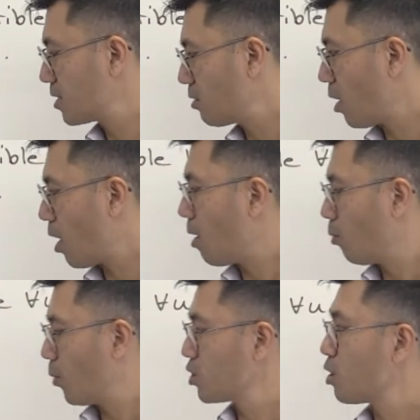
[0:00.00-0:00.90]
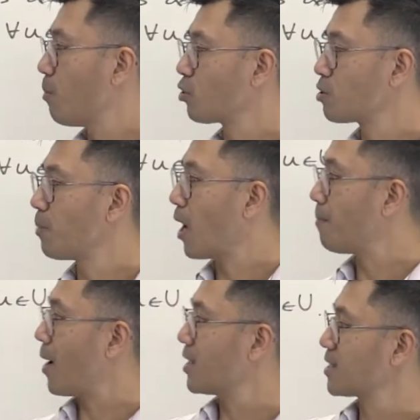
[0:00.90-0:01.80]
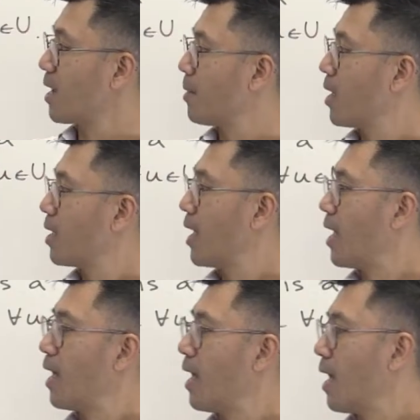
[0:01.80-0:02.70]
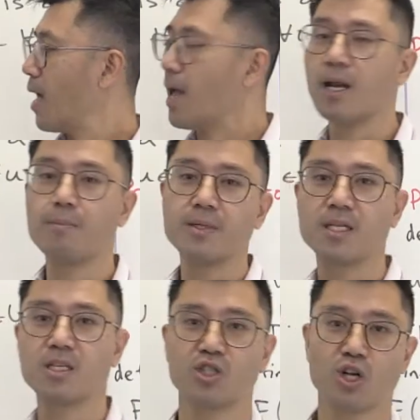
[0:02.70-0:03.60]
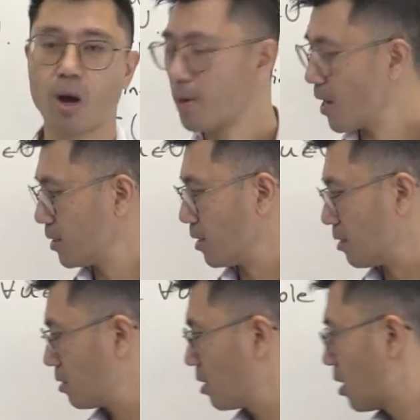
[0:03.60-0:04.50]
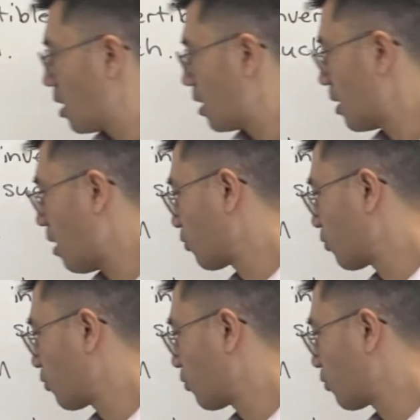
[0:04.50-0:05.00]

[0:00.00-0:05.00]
0 when you multiply by some element in the denominator. Now,